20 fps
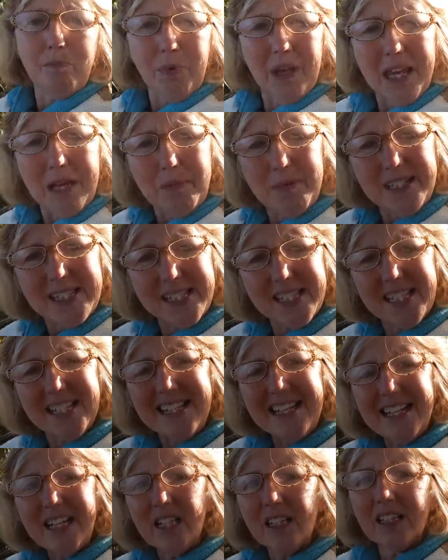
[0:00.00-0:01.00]

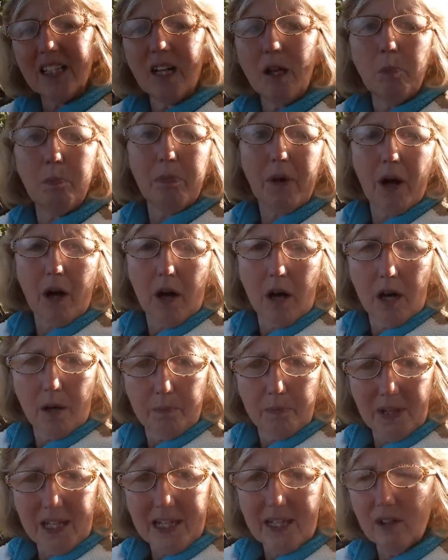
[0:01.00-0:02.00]
babysitting a little
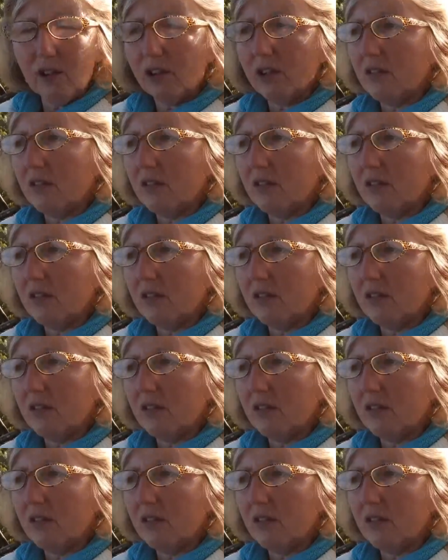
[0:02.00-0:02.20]
puppy.